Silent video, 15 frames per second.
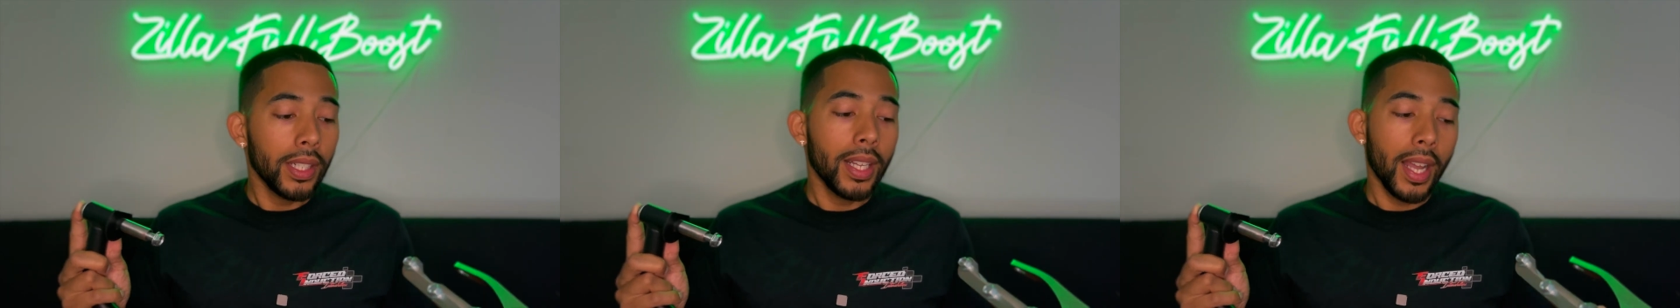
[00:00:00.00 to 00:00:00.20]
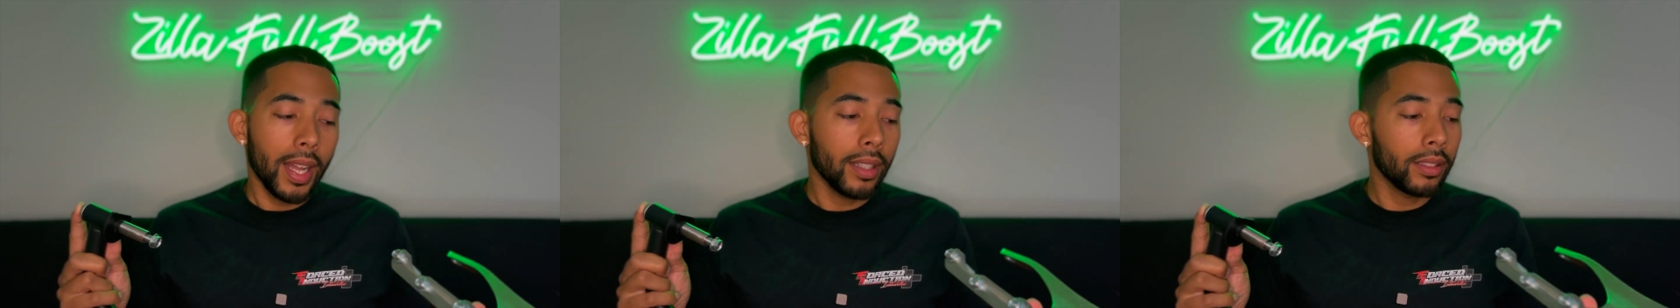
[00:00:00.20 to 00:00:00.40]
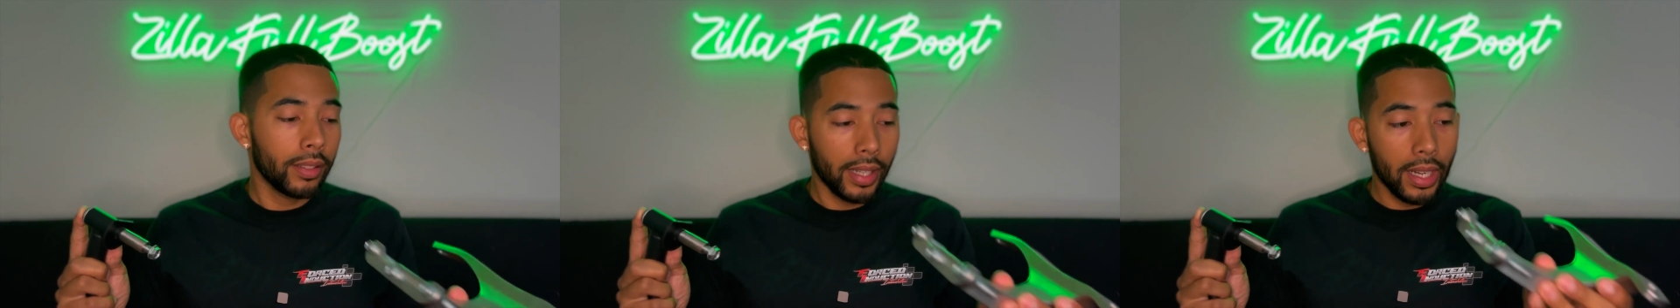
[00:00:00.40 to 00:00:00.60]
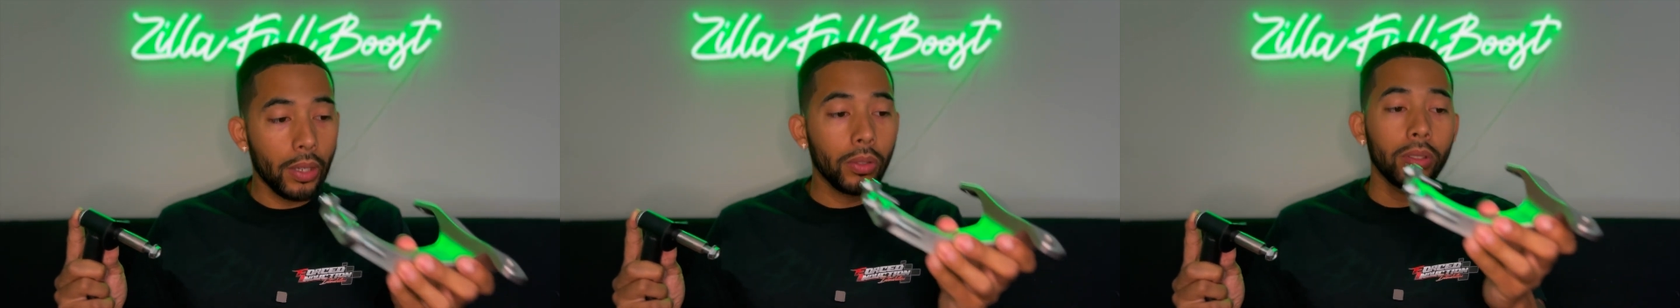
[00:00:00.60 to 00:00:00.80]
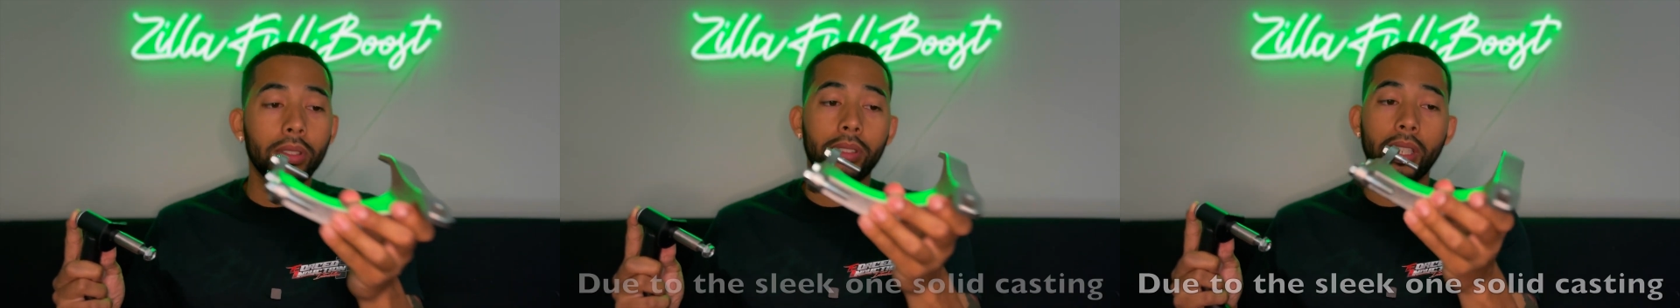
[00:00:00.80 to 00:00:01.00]
hands
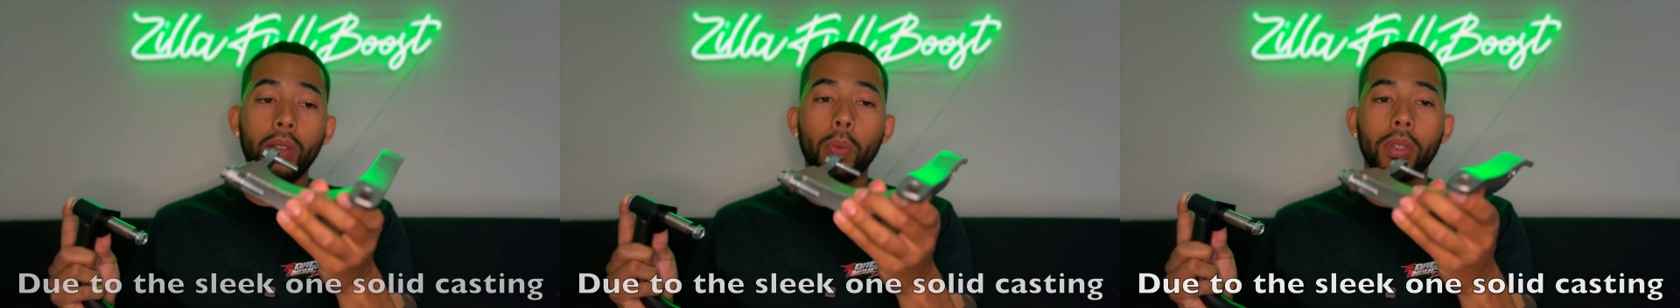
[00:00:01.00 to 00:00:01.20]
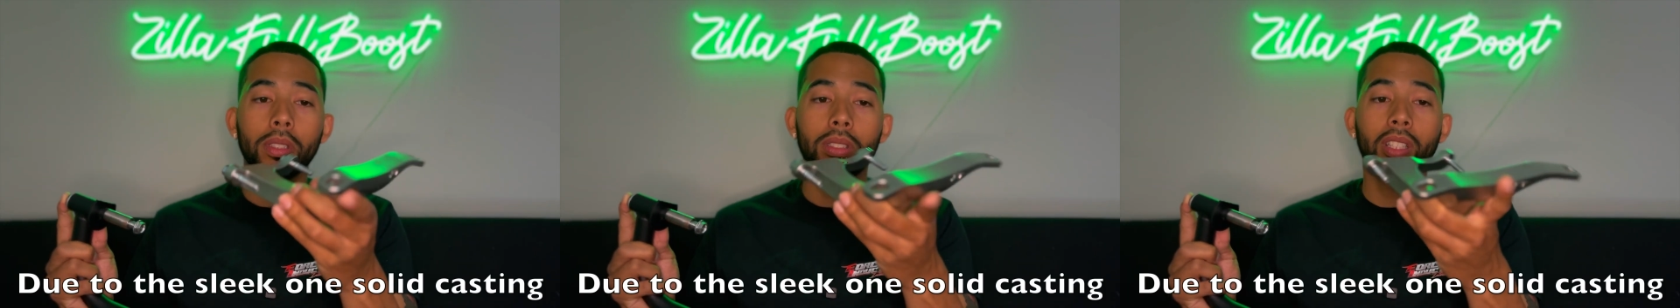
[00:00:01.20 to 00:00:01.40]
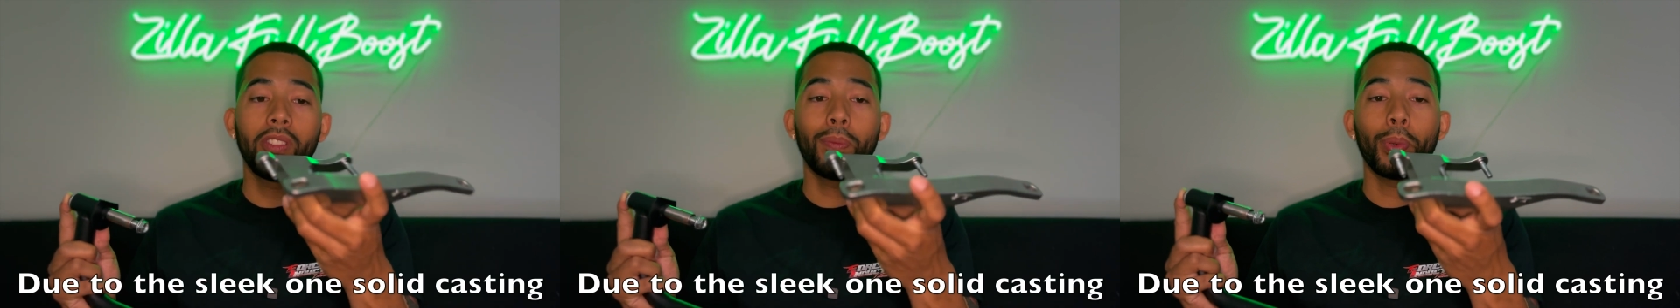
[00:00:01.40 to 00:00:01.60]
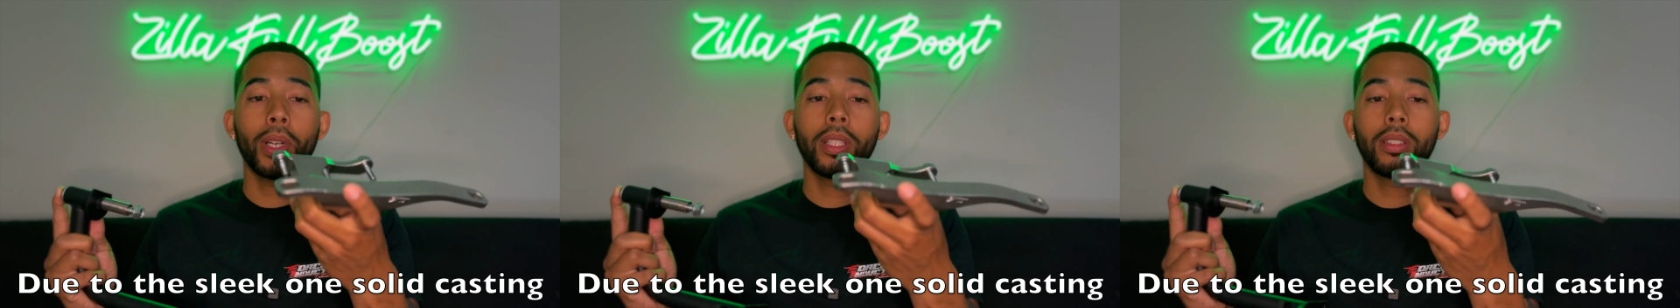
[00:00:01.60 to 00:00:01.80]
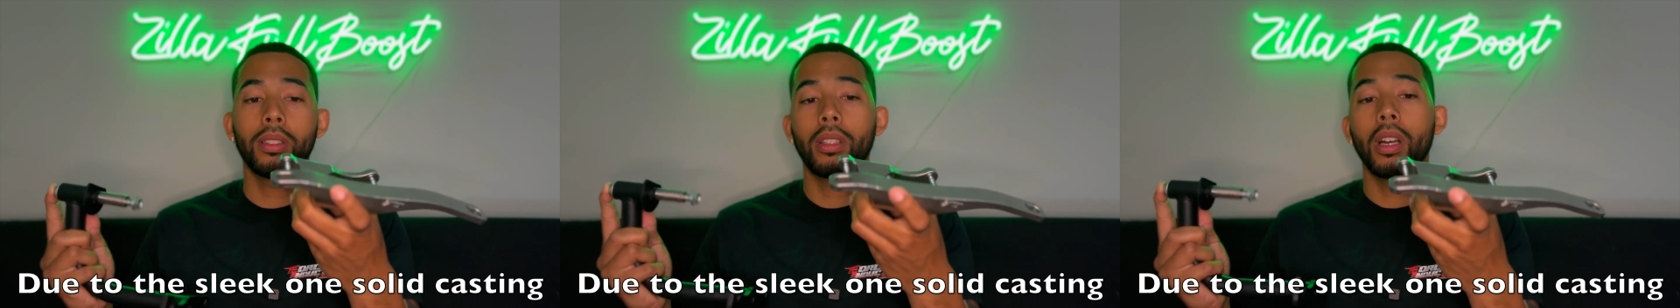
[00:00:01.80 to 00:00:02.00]
down Z1's diff
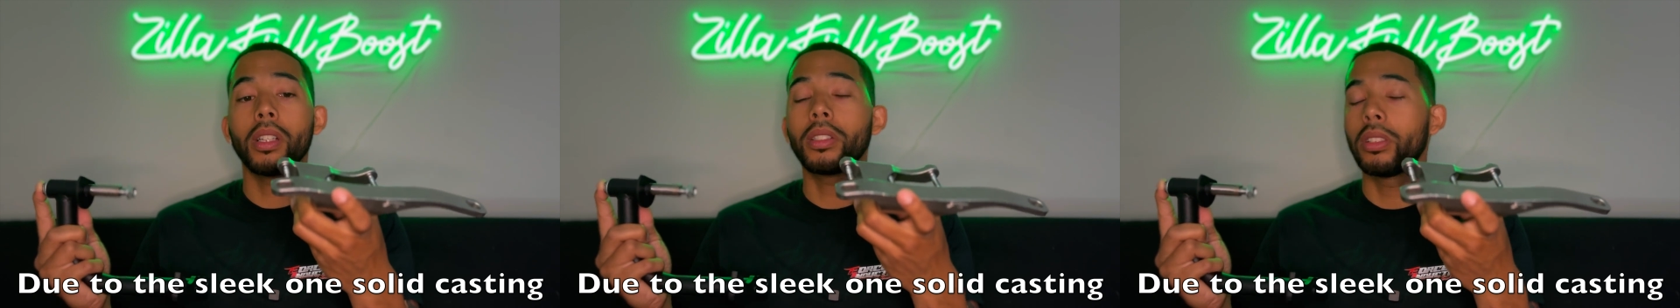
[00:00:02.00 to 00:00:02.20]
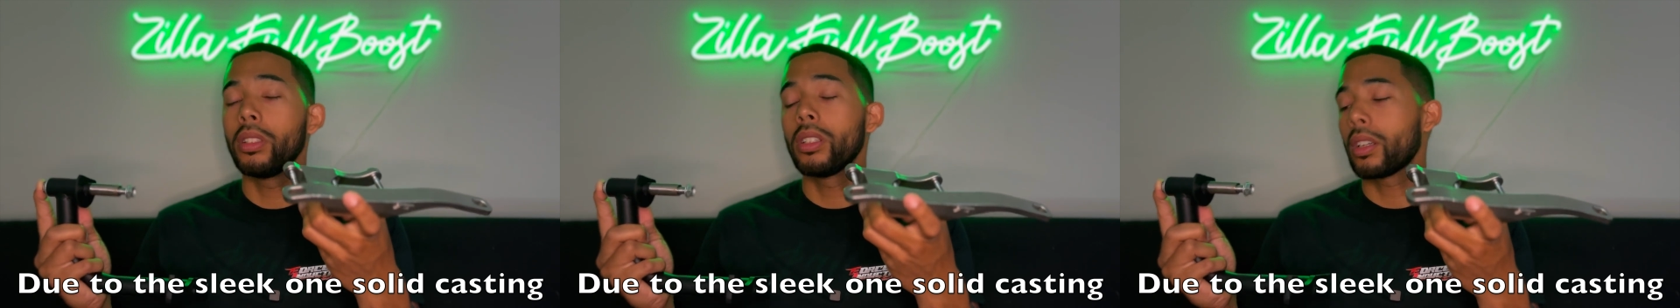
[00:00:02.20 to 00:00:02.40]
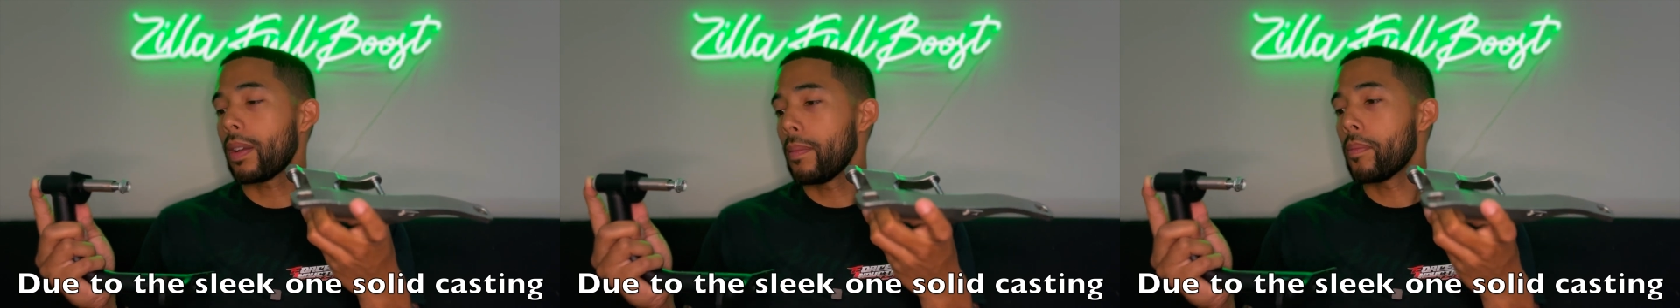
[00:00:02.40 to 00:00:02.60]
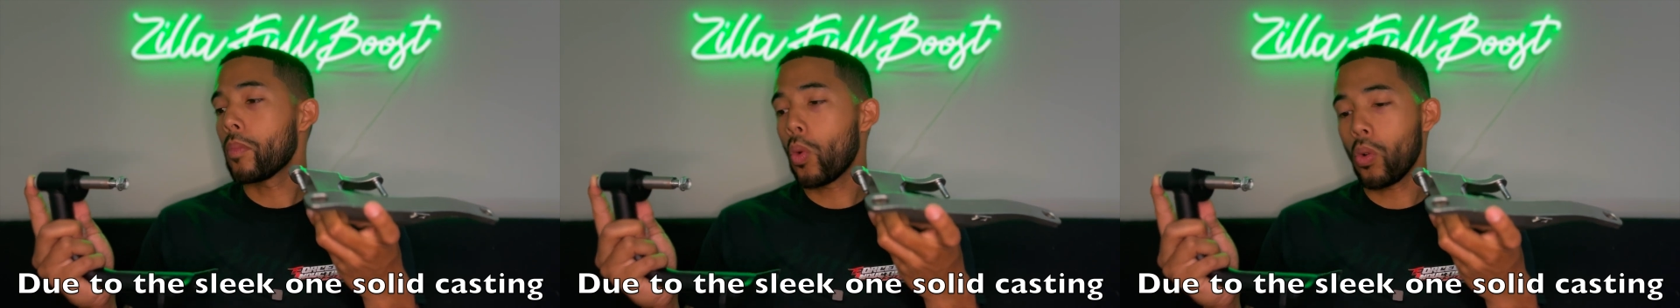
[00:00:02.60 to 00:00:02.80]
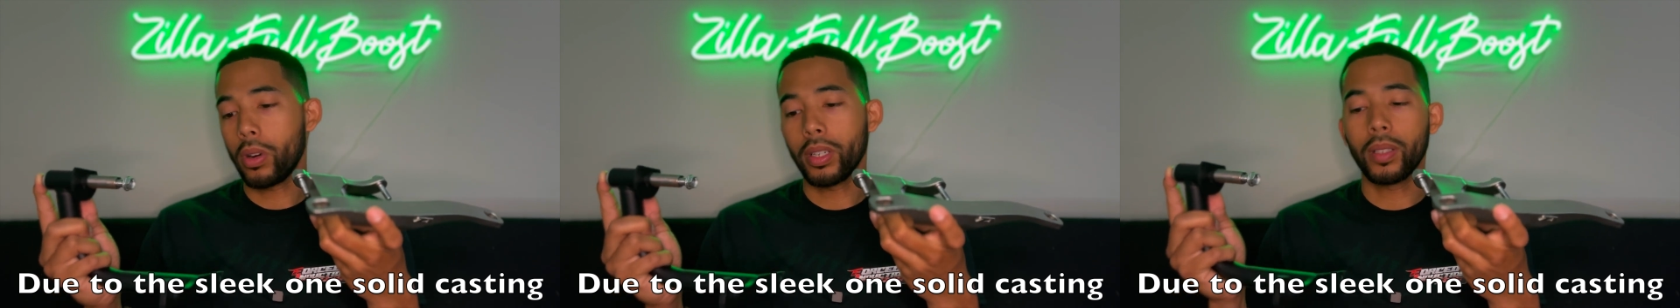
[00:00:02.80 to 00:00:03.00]
brace does look
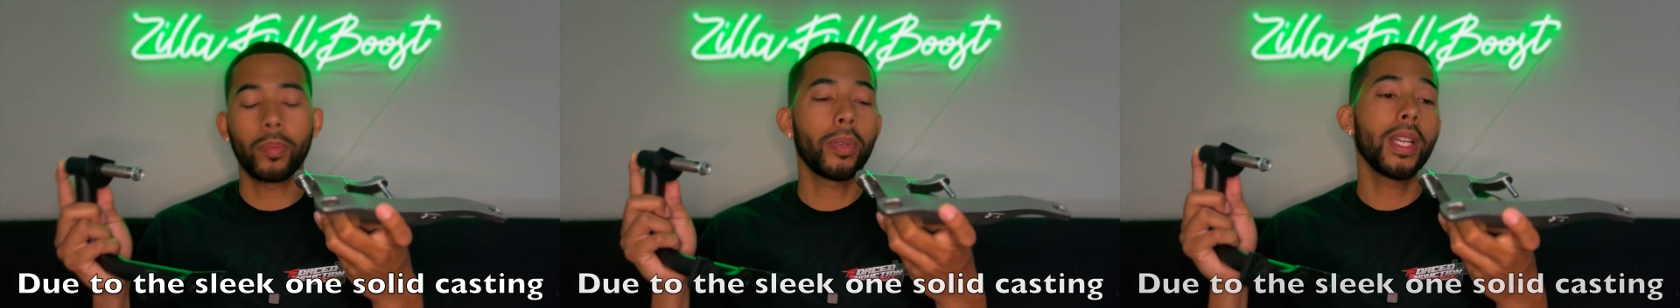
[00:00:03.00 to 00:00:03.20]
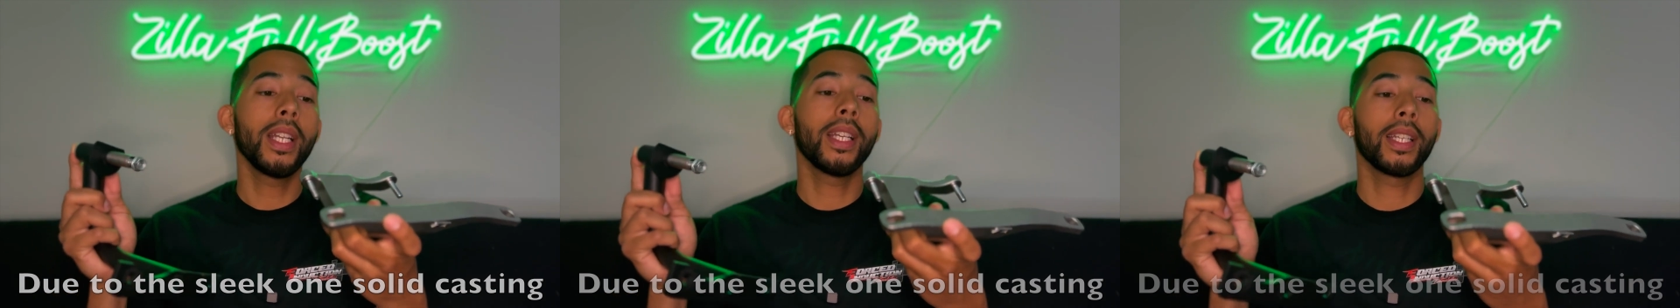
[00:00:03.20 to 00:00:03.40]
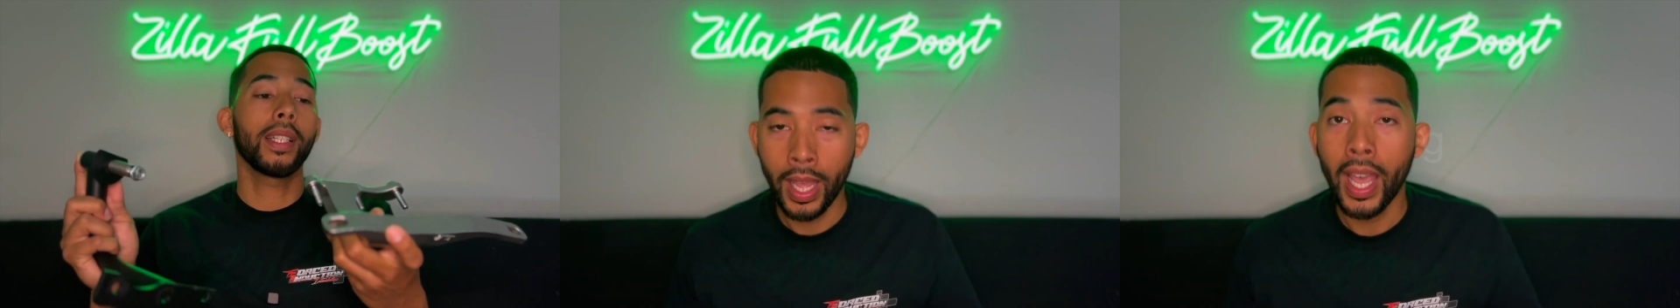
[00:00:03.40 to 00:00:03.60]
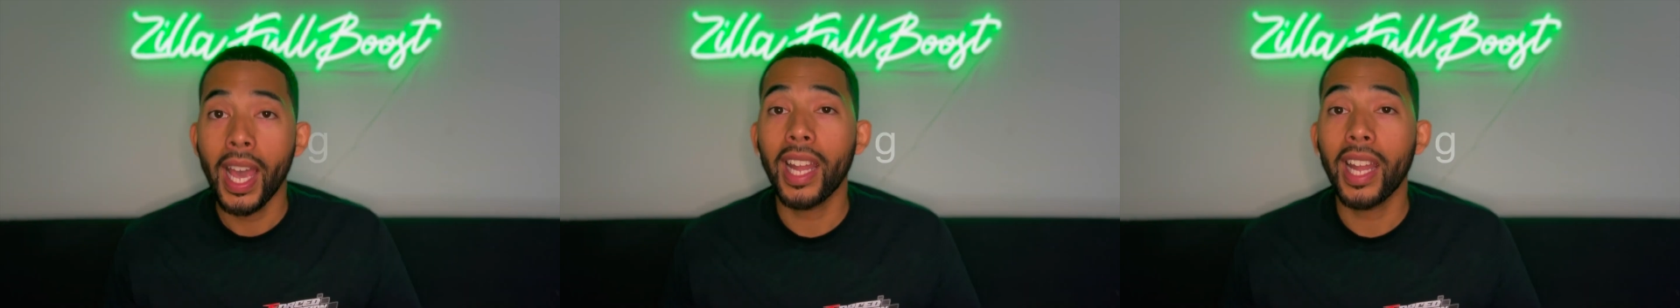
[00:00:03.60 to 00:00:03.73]
more appealing.